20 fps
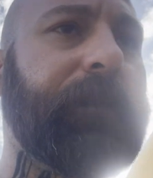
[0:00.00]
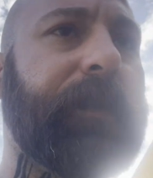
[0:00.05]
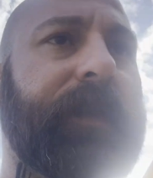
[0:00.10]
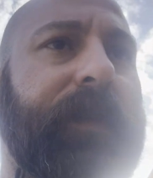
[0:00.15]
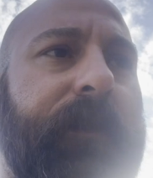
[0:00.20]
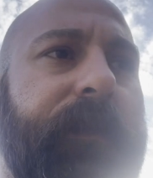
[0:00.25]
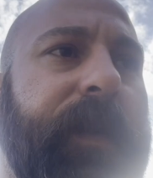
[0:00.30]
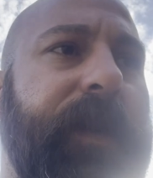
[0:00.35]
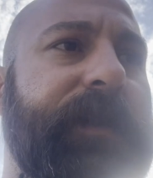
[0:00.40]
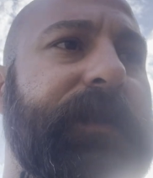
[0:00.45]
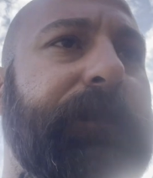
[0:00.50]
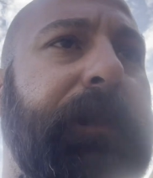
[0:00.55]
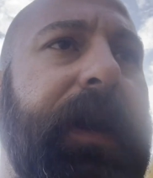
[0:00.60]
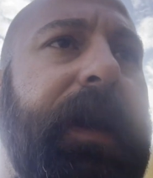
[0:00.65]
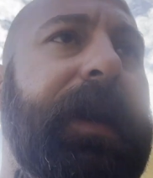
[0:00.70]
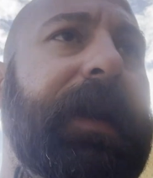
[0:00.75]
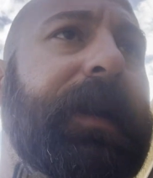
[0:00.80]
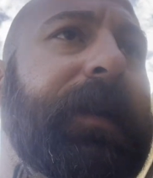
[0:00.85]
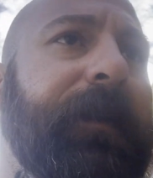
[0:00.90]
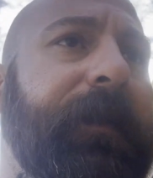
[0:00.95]
with the rust
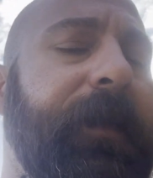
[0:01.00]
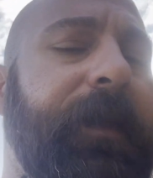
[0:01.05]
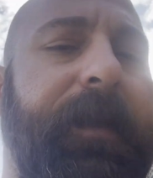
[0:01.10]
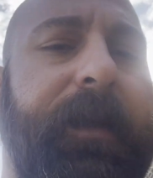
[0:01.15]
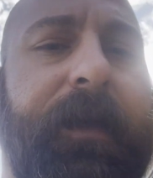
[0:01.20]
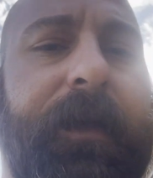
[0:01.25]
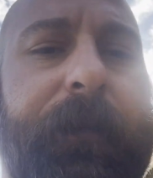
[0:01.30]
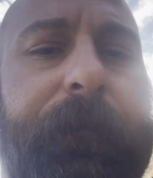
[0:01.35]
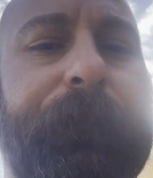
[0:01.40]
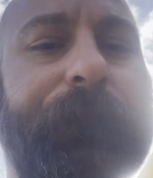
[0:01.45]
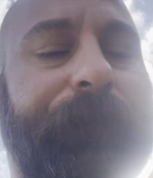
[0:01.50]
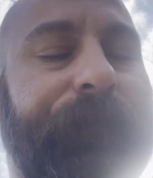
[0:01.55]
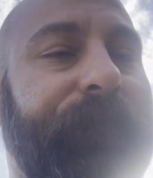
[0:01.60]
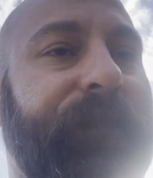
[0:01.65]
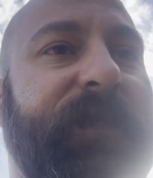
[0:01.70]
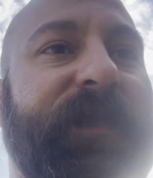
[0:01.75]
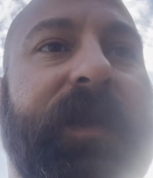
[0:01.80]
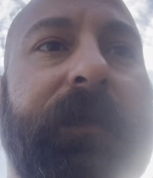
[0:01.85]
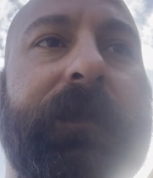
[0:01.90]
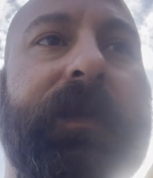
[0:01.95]
paint.
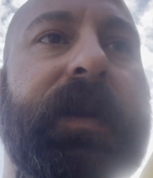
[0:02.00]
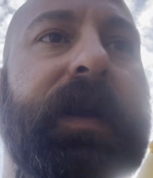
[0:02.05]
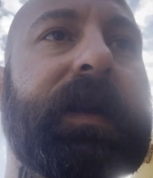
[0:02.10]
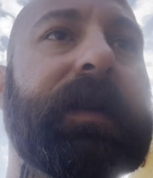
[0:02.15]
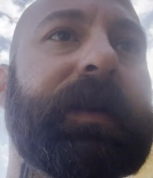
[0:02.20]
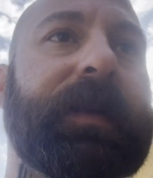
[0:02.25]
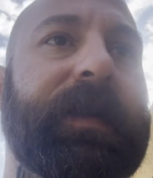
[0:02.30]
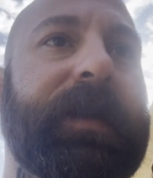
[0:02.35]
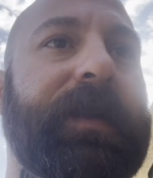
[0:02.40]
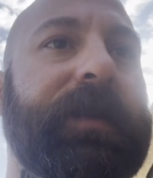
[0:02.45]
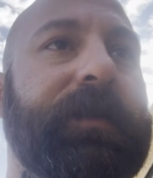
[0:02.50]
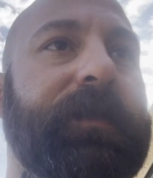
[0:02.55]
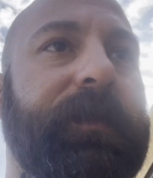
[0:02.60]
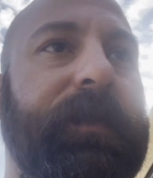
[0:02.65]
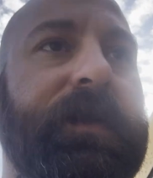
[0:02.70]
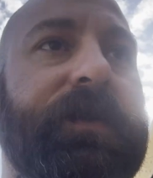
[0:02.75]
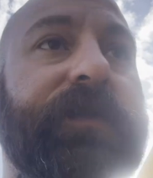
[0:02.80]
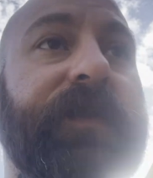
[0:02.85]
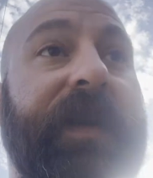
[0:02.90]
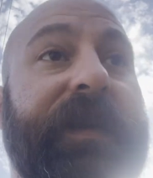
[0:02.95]
Something I need to
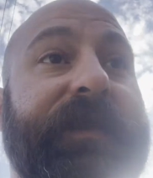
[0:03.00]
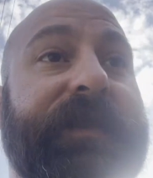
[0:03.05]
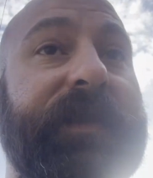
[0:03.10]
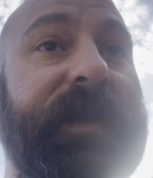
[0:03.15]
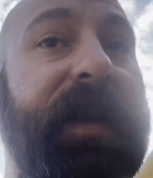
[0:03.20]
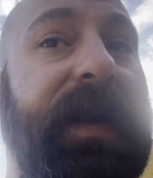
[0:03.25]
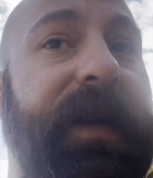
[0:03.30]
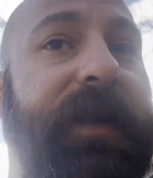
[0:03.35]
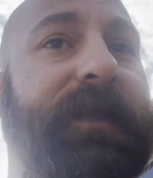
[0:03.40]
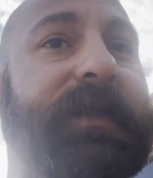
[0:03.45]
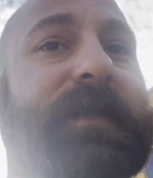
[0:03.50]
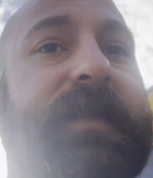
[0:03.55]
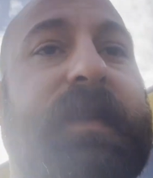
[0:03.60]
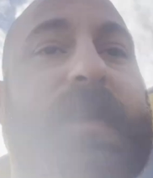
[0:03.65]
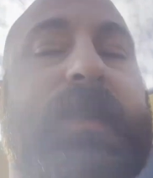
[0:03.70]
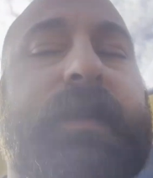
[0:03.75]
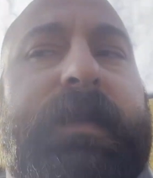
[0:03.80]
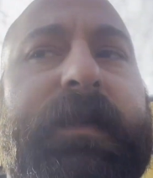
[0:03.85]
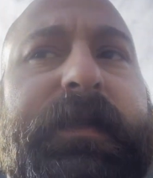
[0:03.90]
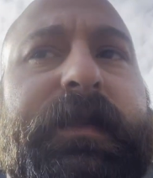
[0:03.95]
address next
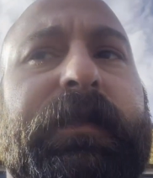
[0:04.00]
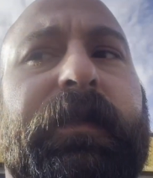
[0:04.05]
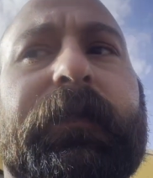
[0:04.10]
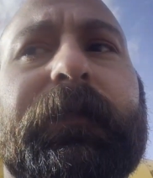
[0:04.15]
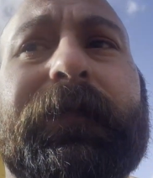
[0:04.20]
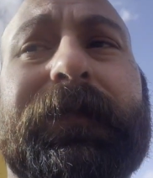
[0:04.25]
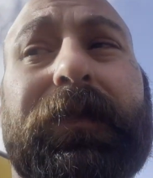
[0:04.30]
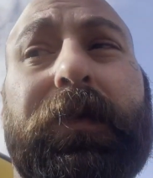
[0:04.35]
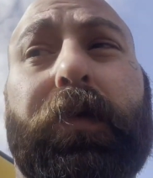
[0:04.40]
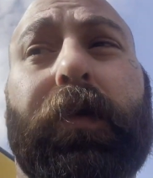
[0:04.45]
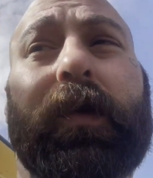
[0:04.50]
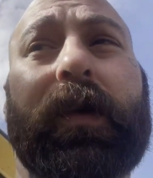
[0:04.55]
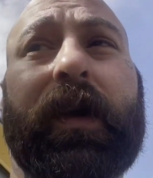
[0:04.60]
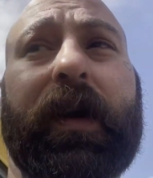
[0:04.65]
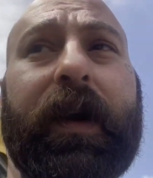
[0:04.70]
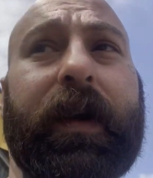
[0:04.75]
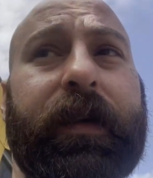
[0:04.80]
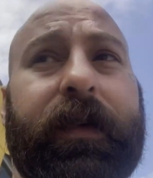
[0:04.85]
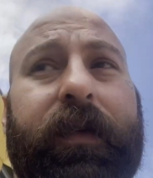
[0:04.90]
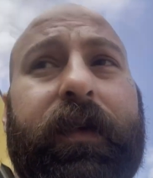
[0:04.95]
is the floor
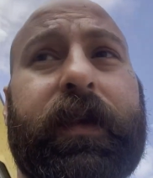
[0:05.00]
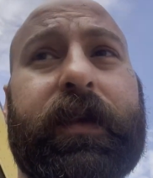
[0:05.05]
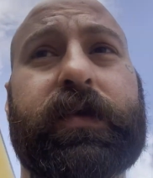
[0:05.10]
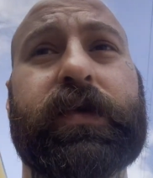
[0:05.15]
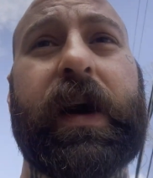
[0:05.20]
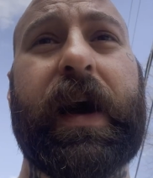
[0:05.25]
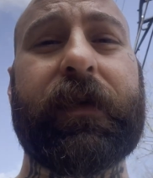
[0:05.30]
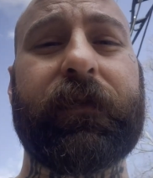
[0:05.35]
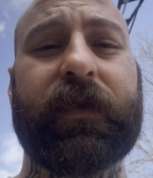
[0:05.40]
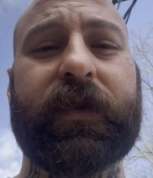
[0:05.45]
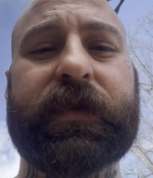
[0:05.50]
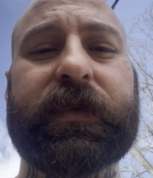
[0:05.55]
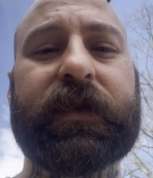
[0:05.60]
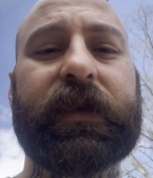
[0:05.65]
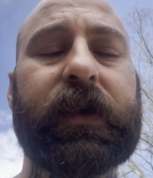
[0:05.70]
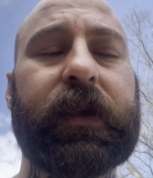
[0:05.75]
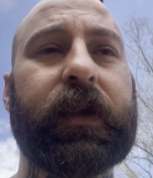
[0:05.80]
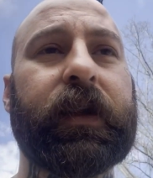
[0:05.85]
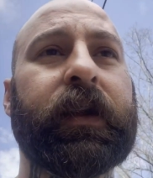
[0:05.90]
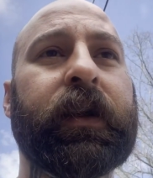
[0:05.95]
under the driver's
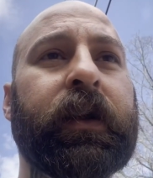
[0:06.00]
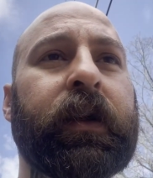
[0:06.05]
seat.